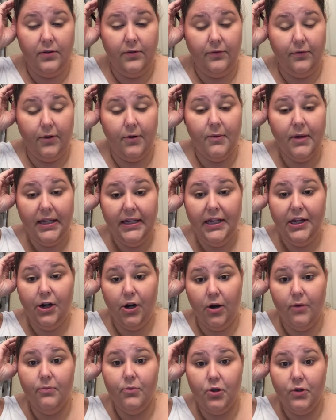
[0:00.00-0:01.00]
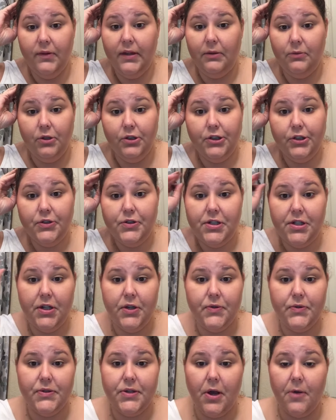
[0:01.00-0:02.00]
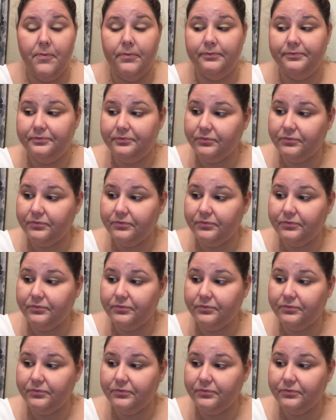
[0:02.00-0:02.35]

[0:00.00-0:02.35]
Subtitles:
from a year of moving will do to you. So